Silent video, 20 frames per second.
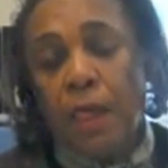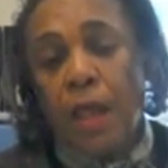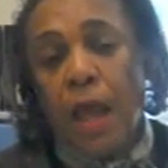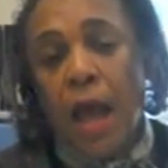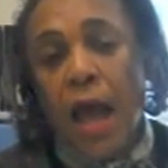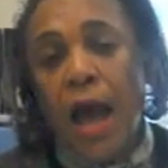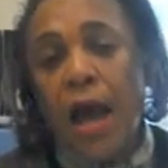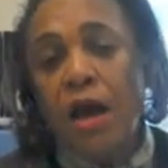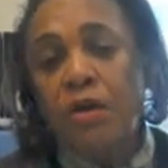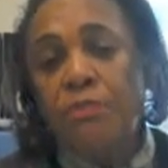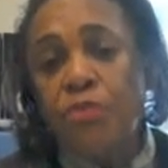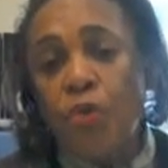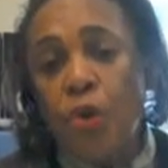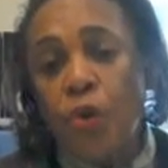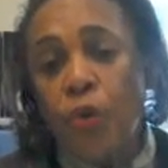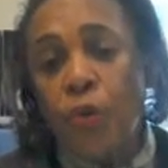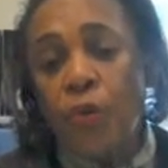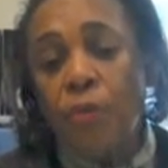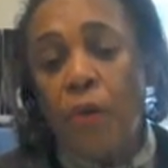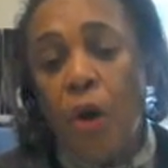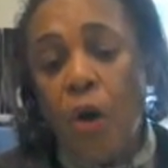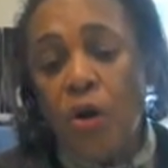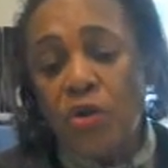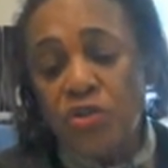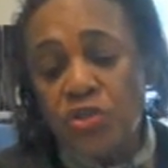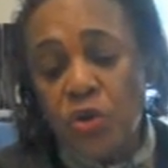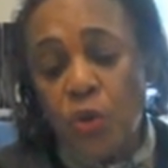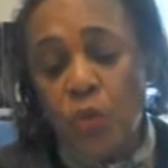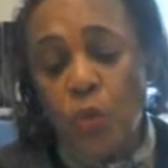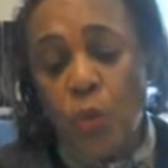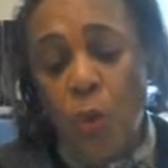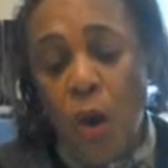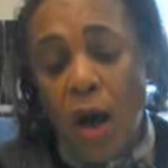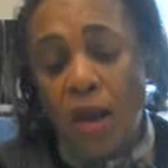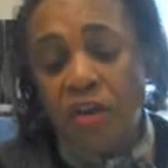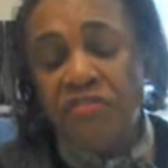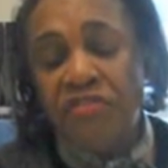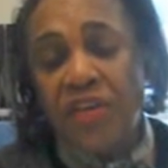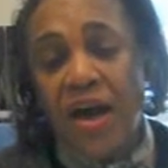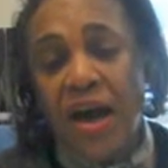our program also
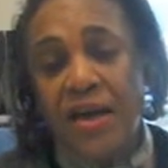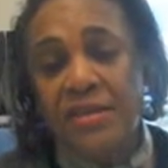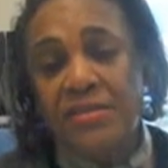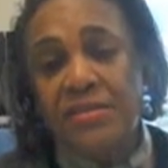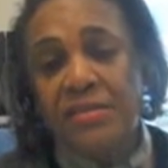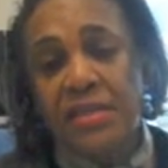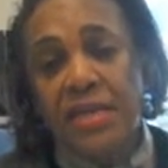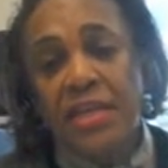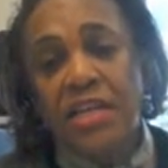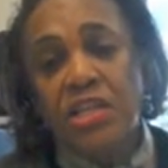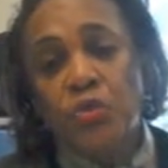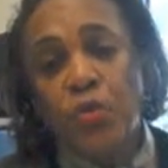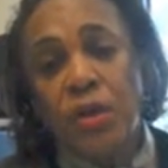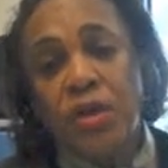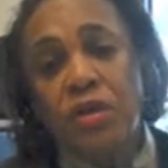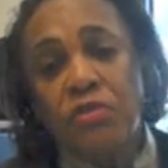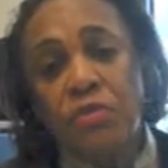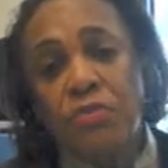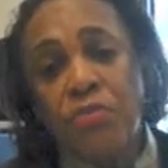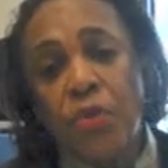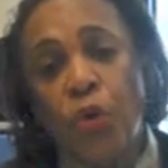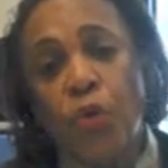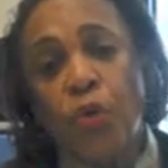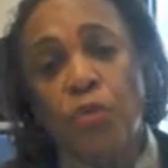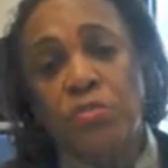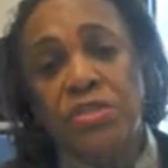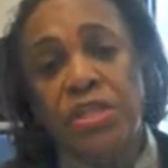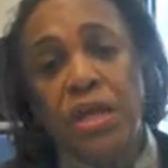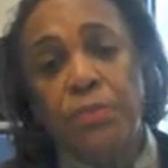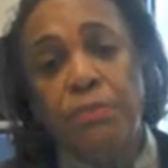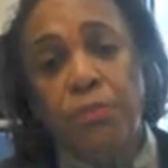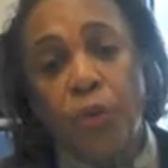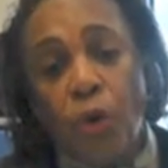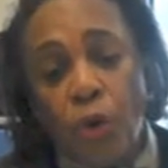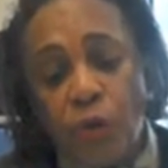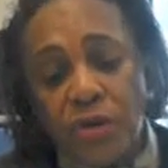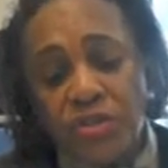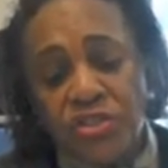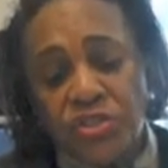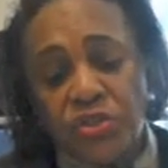qualifies. It is one of the programs that
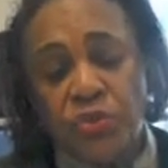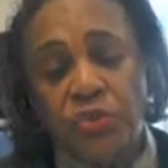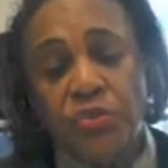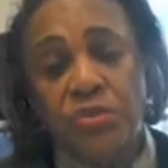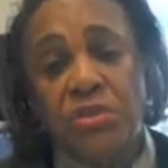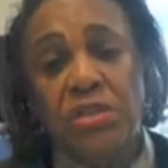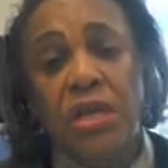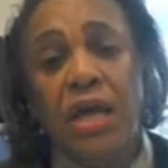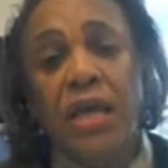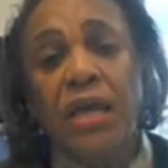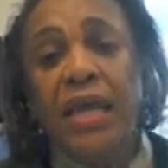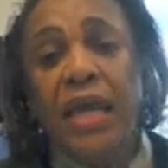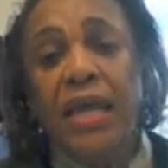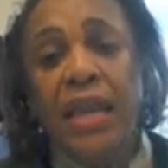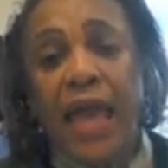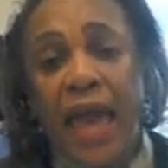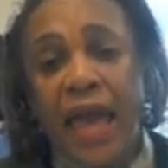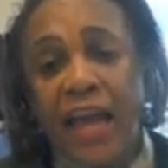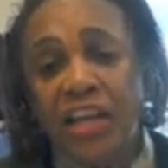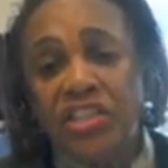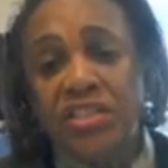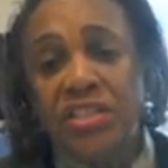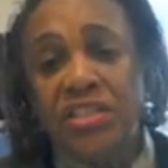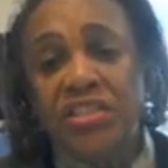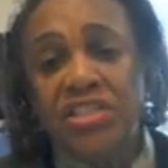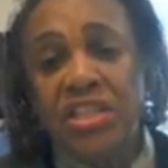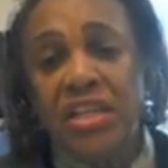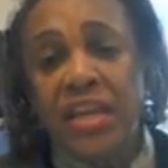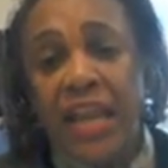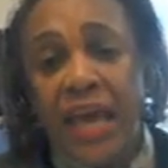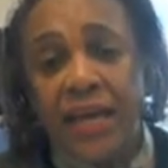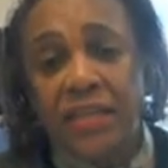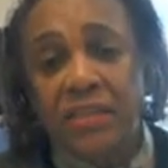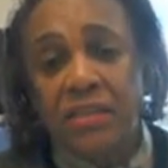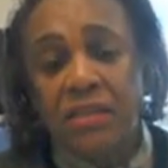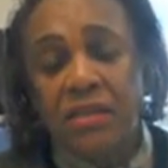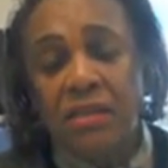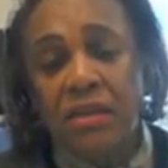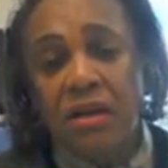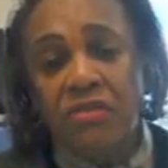Boren students can actually select
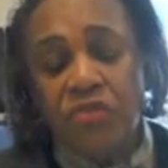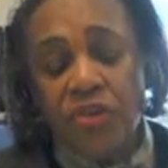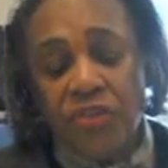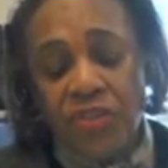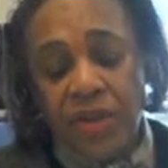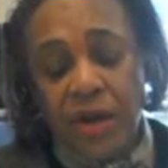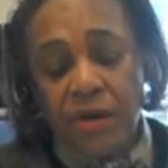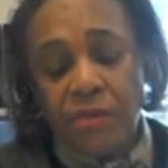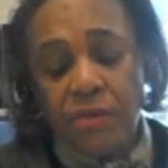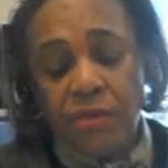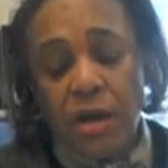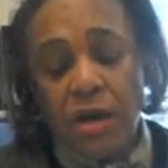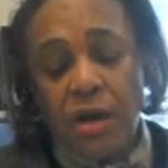for their